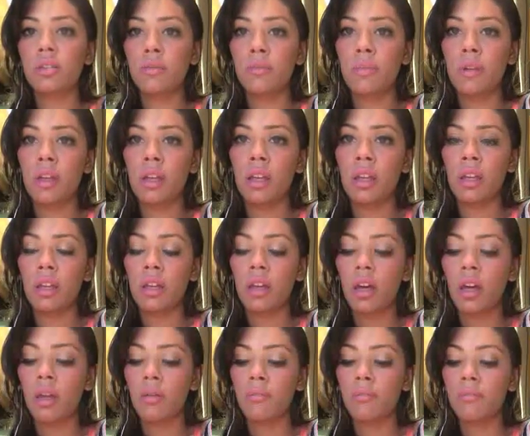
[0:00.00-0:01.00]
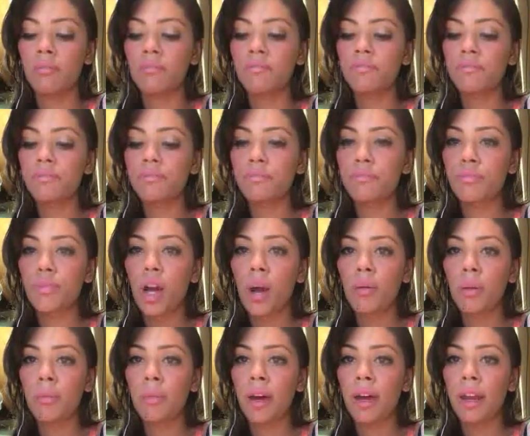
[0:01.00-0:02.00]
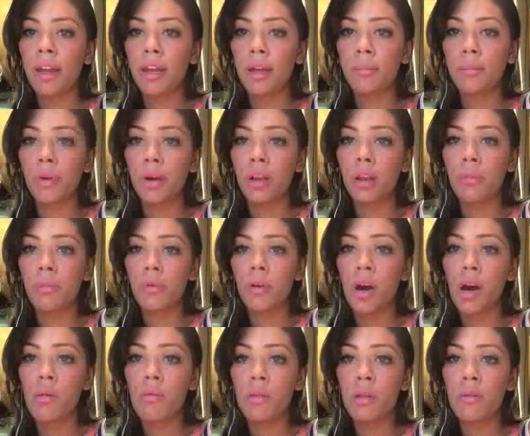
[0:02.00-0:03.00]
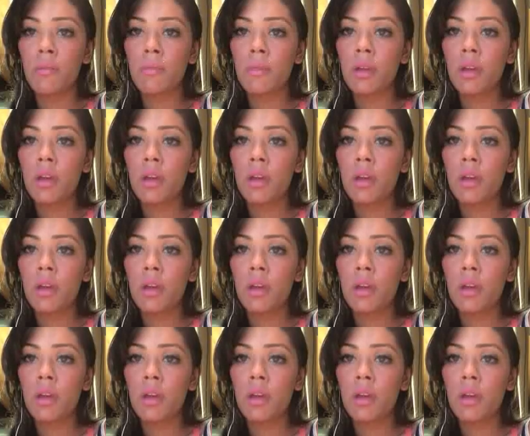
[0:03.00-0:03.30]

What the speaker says: to be problematic and part of the problem.